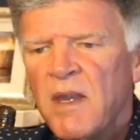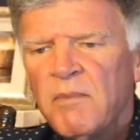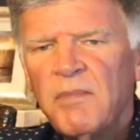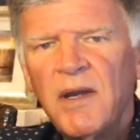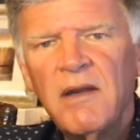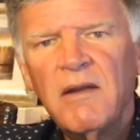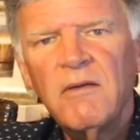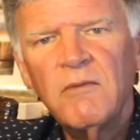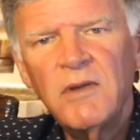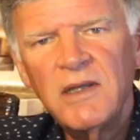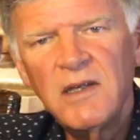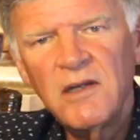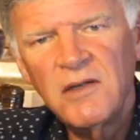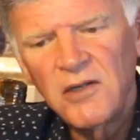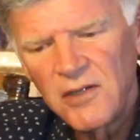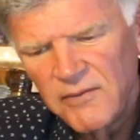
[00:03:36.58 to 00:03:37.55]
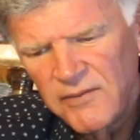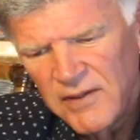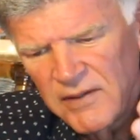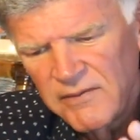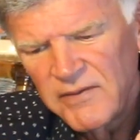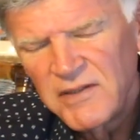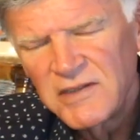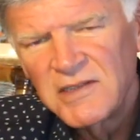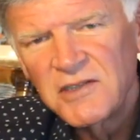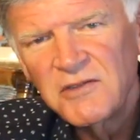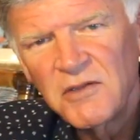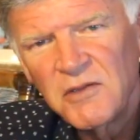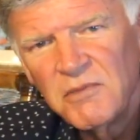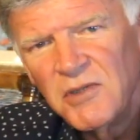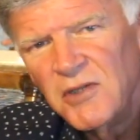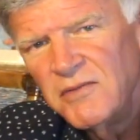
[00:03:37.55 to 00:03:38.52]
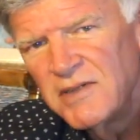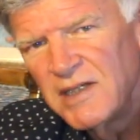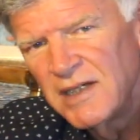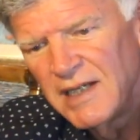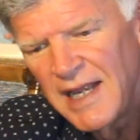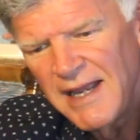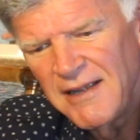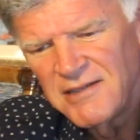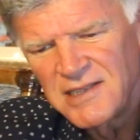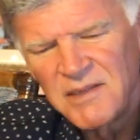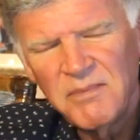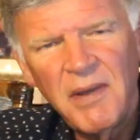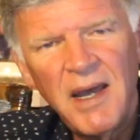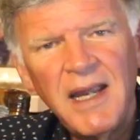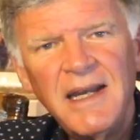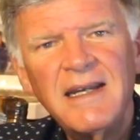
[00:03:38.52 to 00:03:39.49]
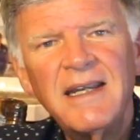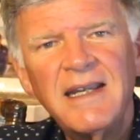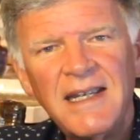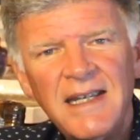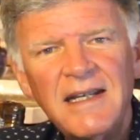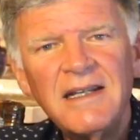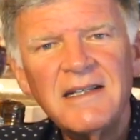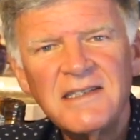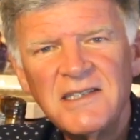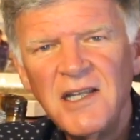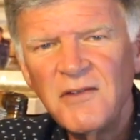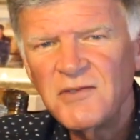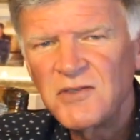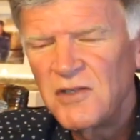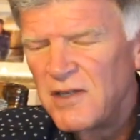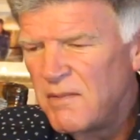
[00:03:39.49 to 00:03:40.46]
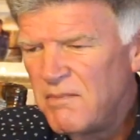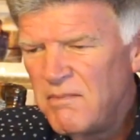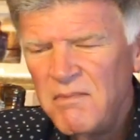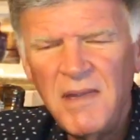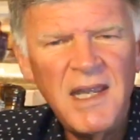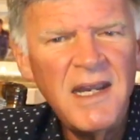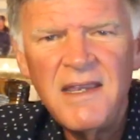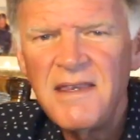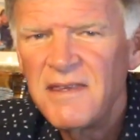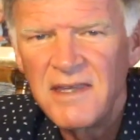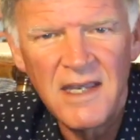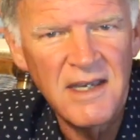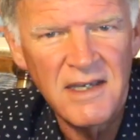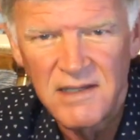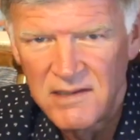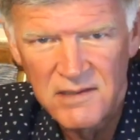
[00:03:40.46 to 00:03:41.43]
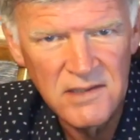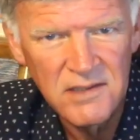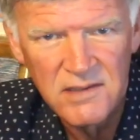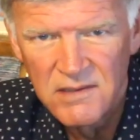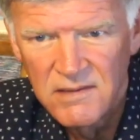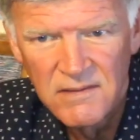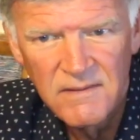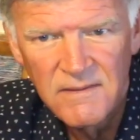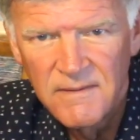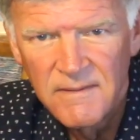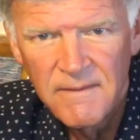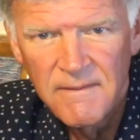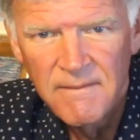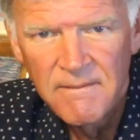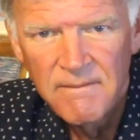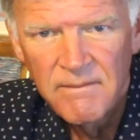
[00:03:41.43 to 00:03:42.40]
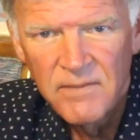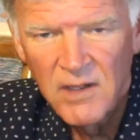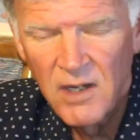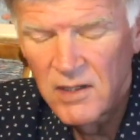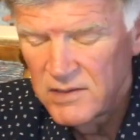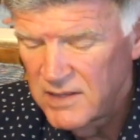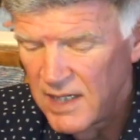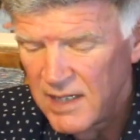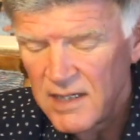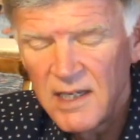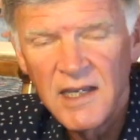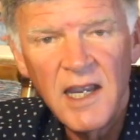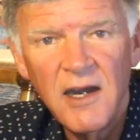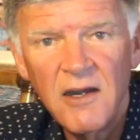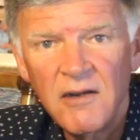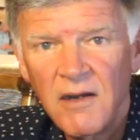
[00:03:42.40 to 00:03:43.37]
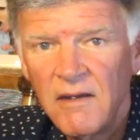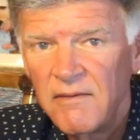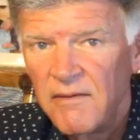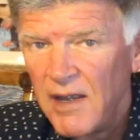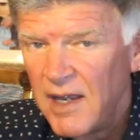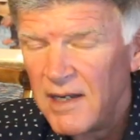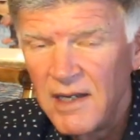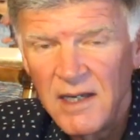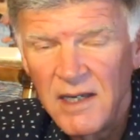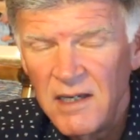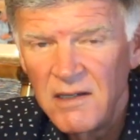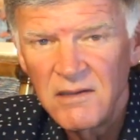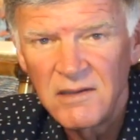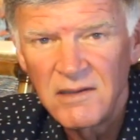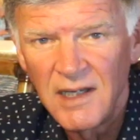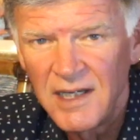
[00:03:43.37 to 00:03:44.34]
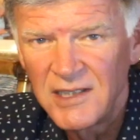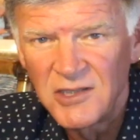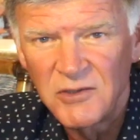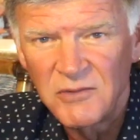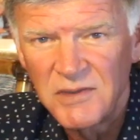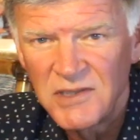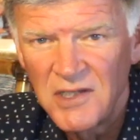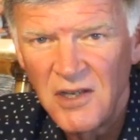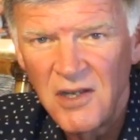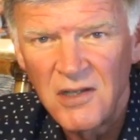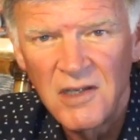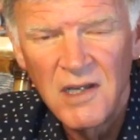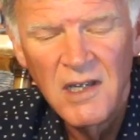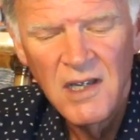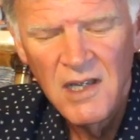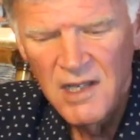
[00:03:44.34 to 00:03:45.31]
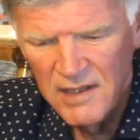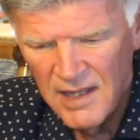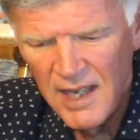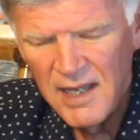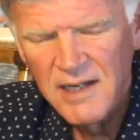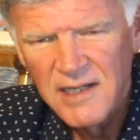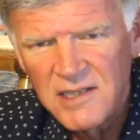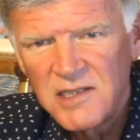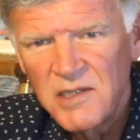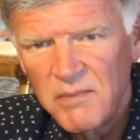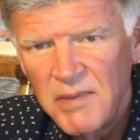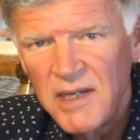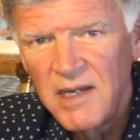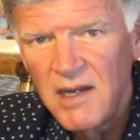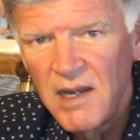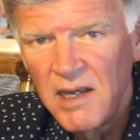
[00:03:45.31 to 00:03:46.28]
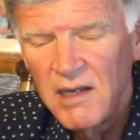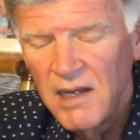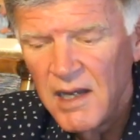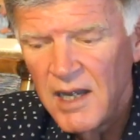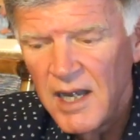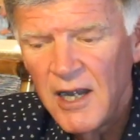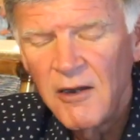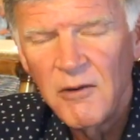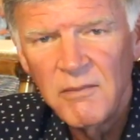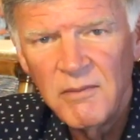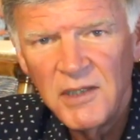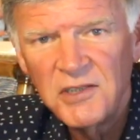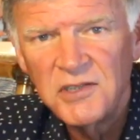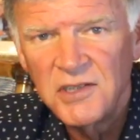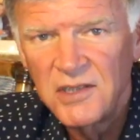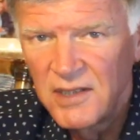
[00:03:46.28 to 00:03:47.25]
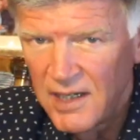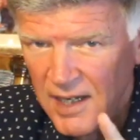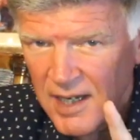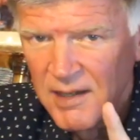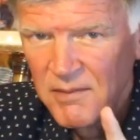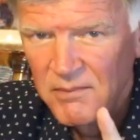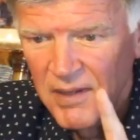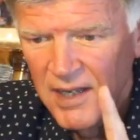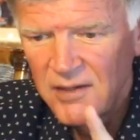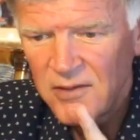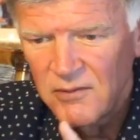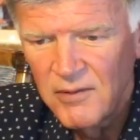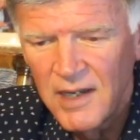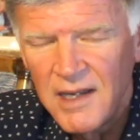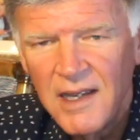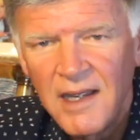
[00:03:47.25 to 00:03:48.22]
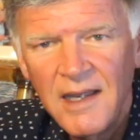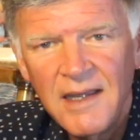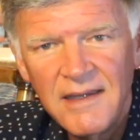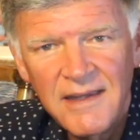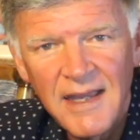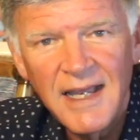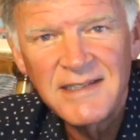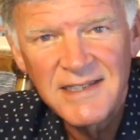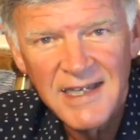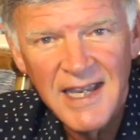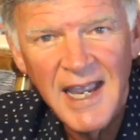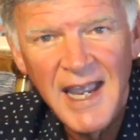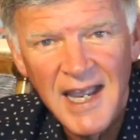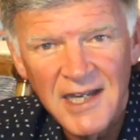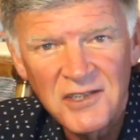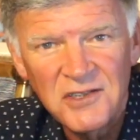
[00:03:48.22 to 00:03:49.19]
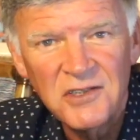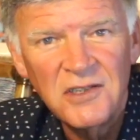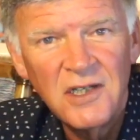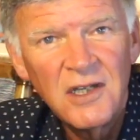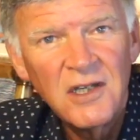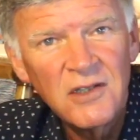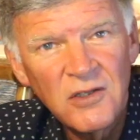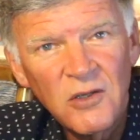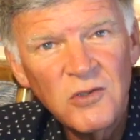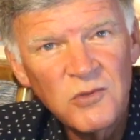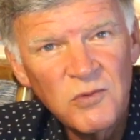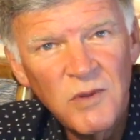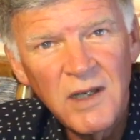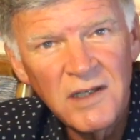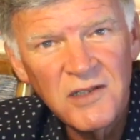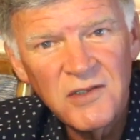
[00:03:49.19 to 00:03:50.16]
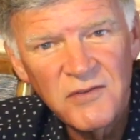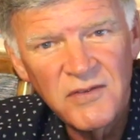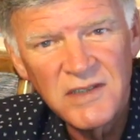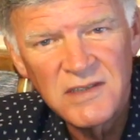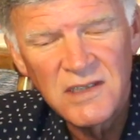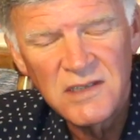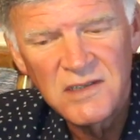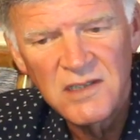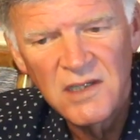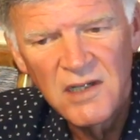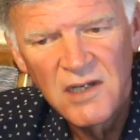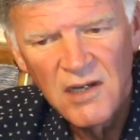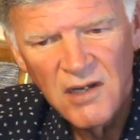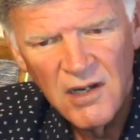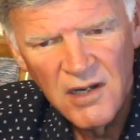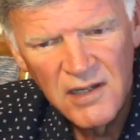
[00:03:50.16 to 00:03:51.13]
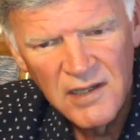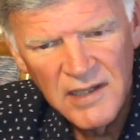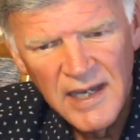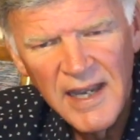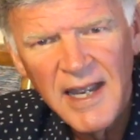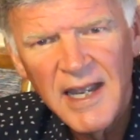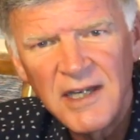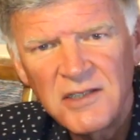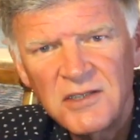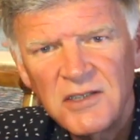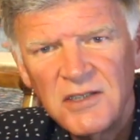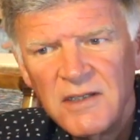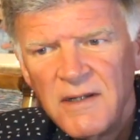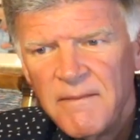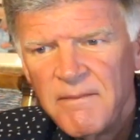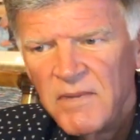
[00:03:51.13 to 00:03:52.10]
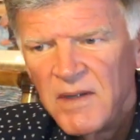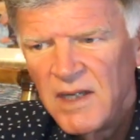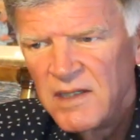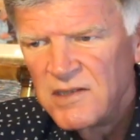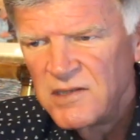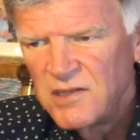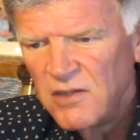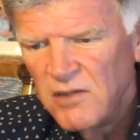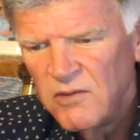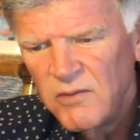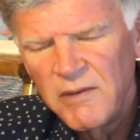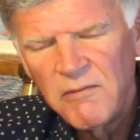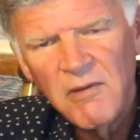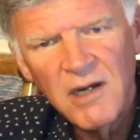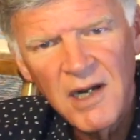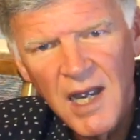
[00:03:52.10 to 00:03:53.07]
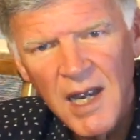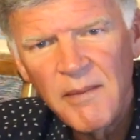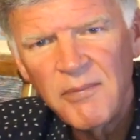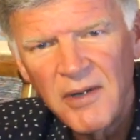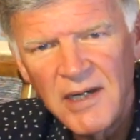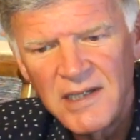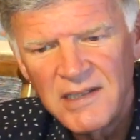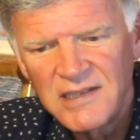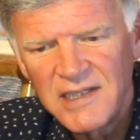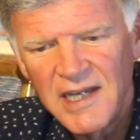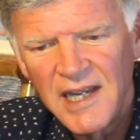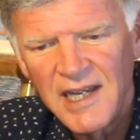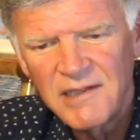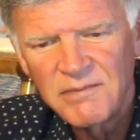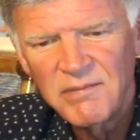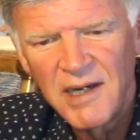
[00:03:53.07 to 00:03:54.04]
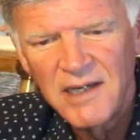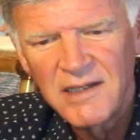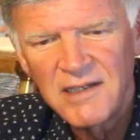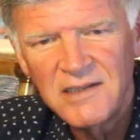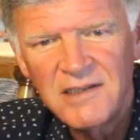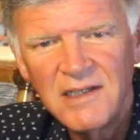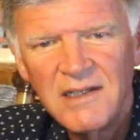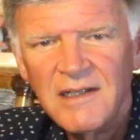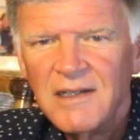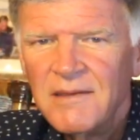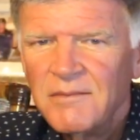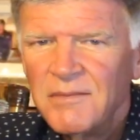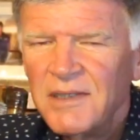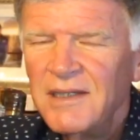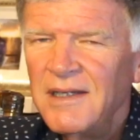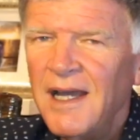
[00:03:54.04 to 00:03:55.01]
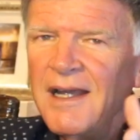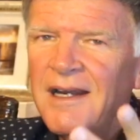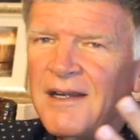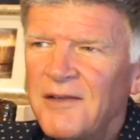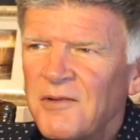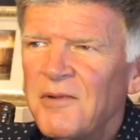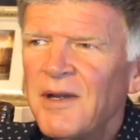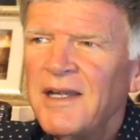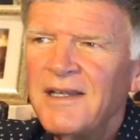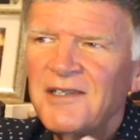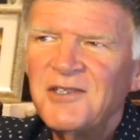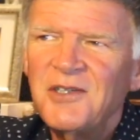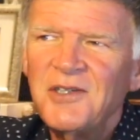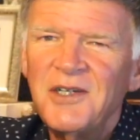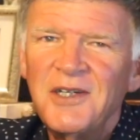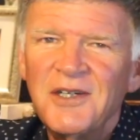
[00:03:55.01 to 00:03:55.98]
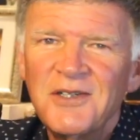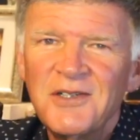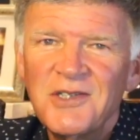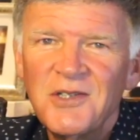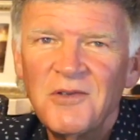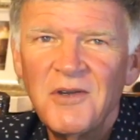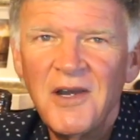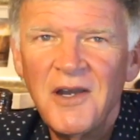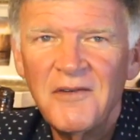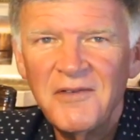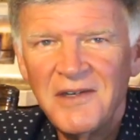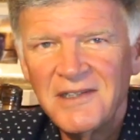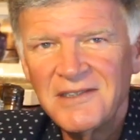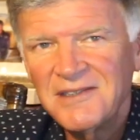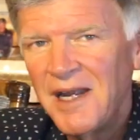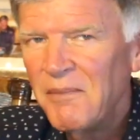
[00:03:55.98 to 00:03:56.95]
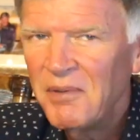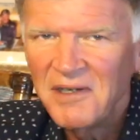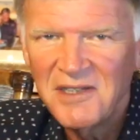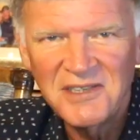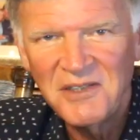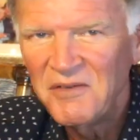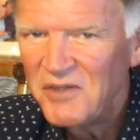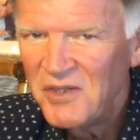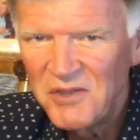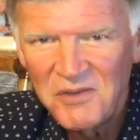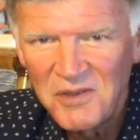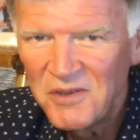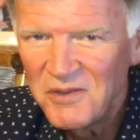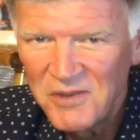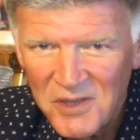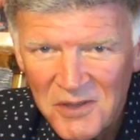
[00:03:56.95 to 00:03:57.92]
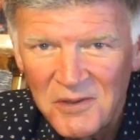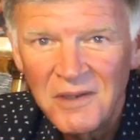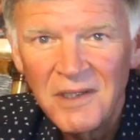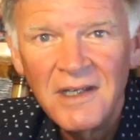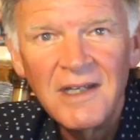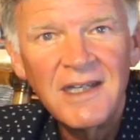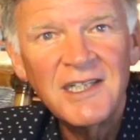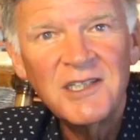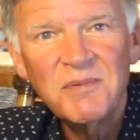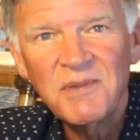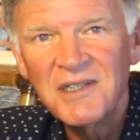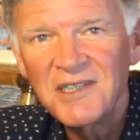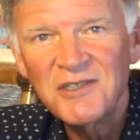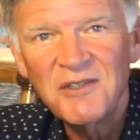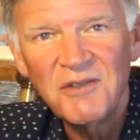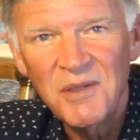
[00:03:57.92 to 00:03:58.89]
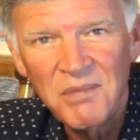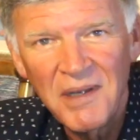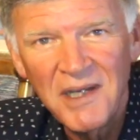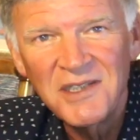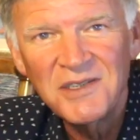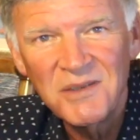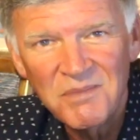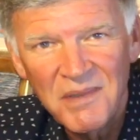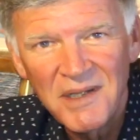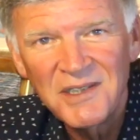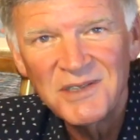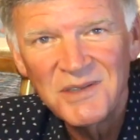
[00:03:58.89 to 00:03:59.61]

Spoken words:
But when the nerve interference is removed, it allows the body to heal itself so that many things are taken care of and healed as a result. That needs to be our mission. And by the way, that's cash. Those wellness visits are cash. And so we want to operate as a cash practice, but not in the way that you hear so often. It's not because of you. It's because of the patient.